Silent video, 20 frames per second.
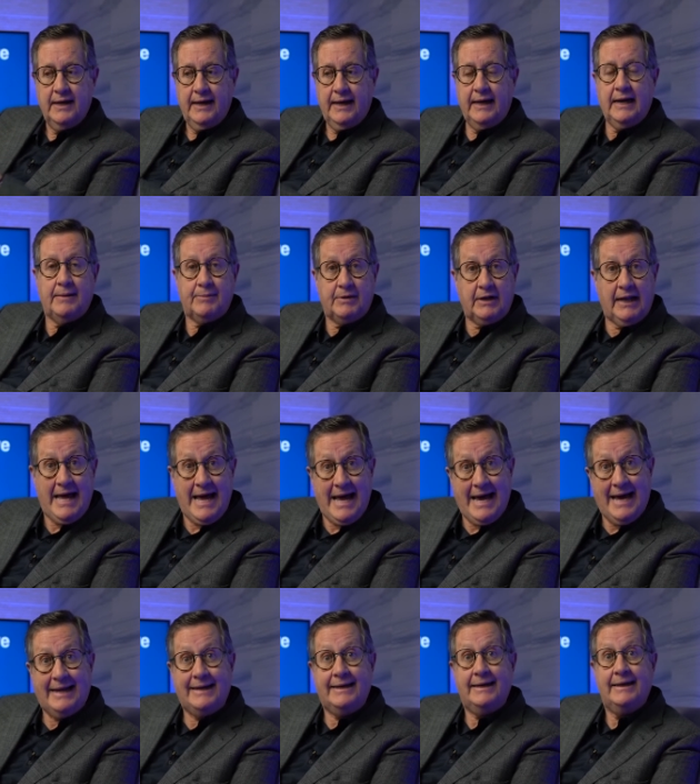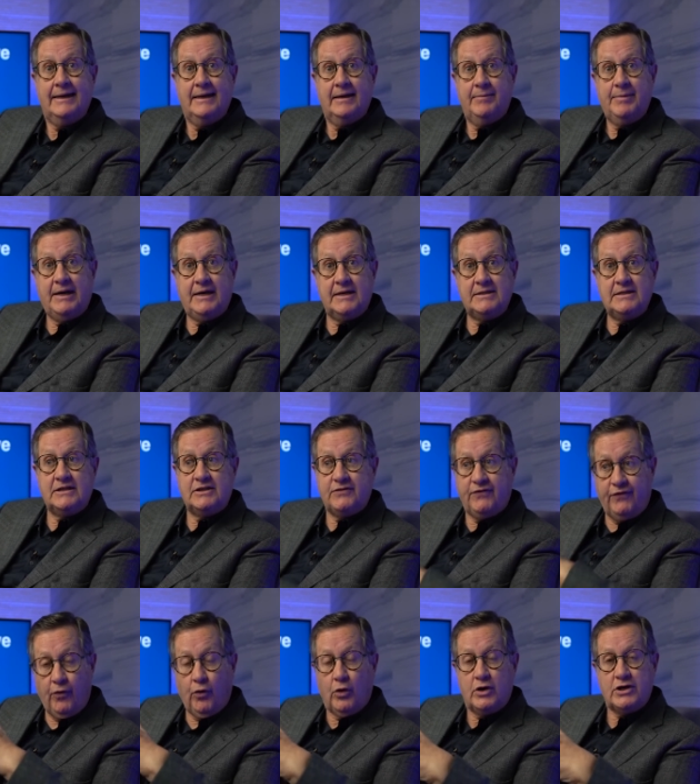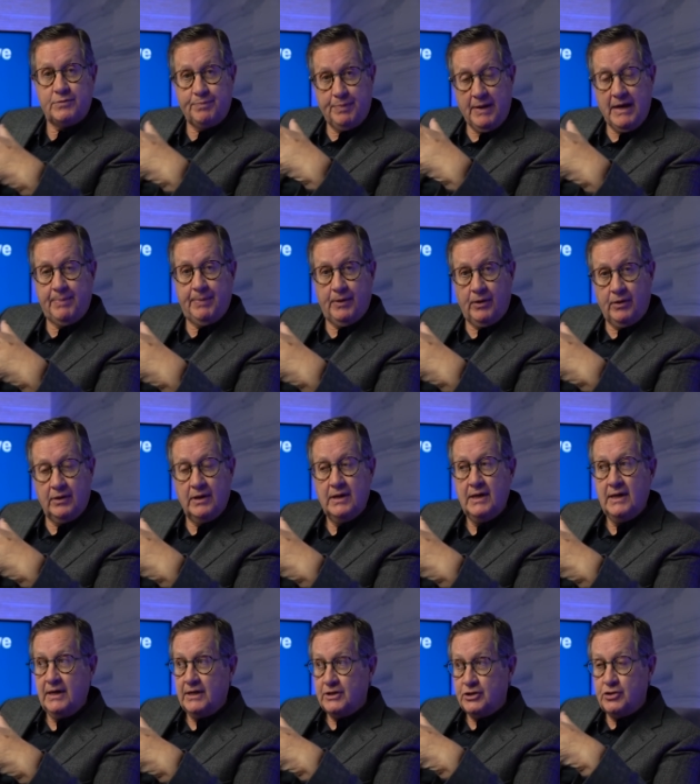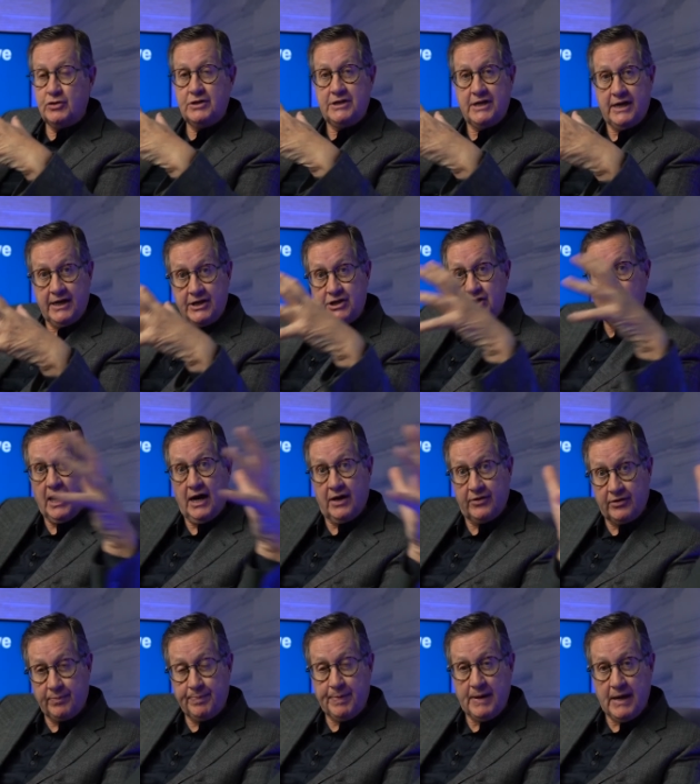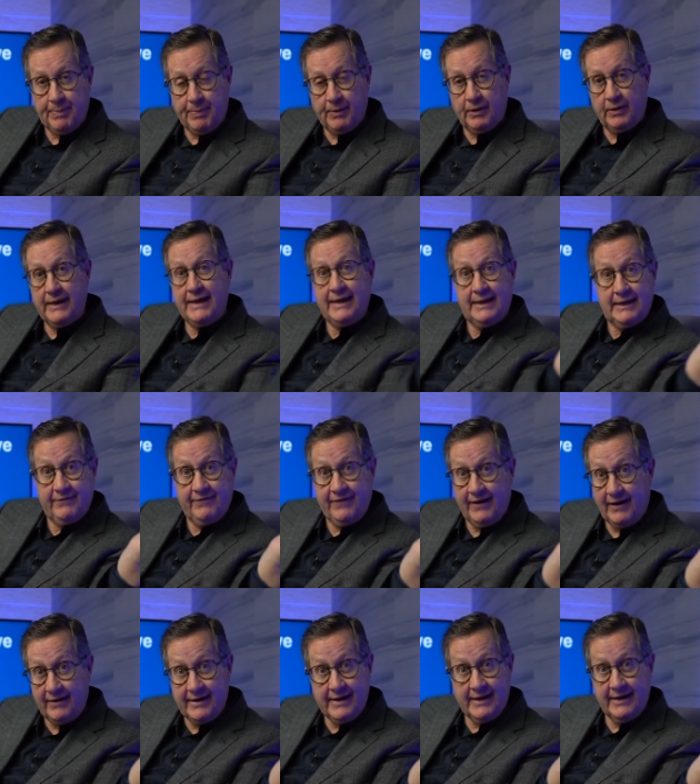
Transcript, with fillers: And I'm glad because it's forced people to teach other people in a very